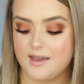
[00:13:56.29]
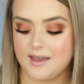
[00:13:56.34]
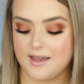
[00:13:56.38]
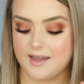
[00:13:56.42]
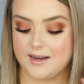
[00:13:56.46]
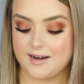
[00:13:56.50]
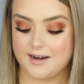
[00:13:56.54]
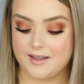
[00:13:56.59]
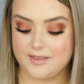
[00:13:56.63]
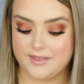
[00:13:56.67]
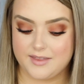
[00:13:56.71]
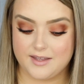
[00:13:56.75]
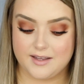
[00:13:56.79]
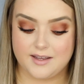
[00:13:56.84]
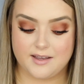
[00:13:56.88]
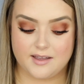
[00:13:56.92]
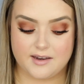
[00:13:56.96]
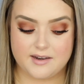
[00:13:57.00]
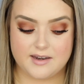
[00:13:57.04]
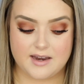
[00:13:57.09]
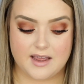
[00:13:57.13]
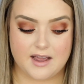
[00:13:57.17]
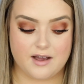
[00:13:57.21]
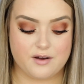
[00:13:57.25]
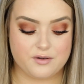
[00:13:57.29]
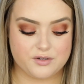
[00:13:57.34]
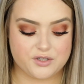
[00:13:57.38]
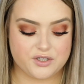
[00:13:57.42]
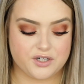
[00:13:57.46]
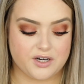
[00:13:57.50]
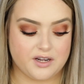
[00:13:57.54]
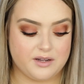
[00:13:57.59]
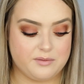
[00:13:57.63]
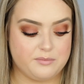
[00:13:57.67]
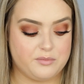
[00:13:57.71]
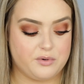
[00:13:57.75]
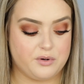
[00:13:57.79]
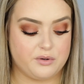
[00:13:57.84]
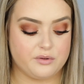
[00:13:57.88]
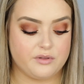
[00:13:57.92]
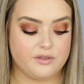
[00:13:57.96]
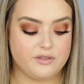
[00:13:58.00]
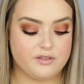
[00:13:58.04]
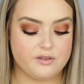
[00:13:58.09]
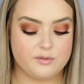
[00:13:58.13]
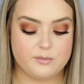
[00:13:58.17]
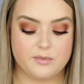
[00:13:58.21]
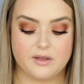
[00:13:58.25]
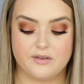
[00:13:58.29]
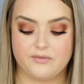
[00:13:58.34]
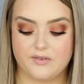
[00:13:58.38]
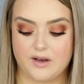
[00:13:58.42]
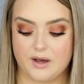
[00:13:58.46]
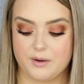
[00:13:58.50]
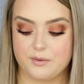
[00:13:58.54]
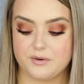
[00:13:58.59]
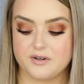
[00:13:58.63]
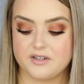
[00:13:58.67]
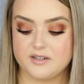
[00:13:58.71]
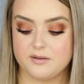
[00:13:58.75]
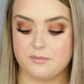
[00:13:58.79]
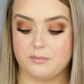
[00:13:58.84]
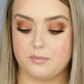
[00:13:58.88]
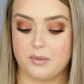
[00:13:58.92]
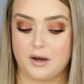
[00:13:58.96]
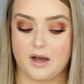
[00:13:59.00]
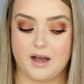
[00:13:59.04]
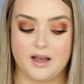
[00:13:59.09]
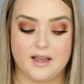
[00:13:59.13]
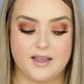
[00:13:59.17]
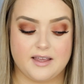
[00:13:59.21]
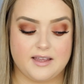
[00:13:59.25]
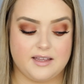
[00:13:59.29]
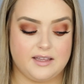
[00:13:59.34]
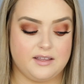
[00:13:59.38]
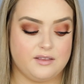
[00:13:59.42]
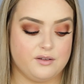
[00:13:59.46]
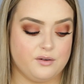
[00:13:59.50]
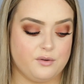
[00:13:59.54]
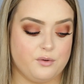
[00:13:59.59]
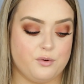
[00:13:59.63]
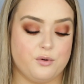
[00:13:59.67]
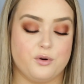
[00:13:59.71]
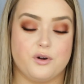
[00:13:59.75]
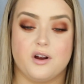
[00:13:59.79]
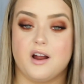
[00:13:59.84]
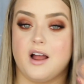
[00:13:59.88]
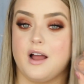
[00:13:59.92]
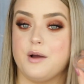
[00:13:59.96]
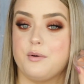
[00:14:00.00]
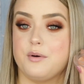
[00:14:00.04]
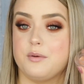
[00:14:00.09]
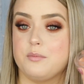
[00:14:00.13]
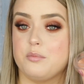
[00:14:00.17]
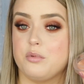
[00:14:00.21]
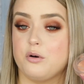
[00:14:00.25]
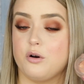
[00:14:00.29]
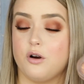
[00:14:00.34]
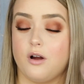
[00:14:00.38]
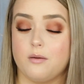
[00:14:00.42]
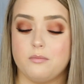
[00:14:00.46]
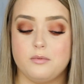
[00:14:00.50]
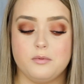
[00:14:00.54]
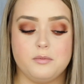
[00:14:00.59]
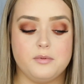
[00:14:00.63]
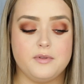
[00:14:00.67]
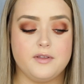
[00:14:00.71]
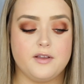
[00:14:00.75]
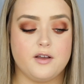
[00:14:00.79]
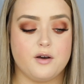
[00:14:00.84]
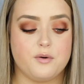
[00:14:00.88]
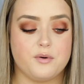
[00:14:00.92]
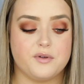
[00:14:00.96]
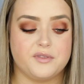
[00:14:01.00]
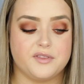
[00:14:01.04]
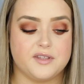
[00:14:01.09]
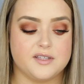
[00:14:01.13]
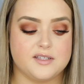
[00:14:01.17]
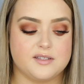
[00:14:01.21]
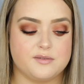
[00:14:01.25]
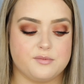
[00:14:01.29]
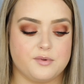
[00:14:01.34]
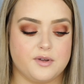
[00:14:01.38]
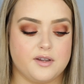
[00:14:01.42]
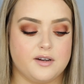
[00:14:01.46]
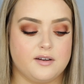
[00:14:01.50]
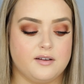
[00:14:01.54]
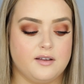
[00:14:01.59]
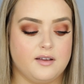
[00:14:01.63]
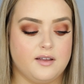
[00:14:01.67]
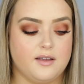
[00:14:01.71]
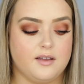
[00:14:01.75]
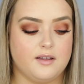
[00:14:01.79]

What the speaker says: And I think now trying both of them, if I were to buy either or, I would probably go with this one.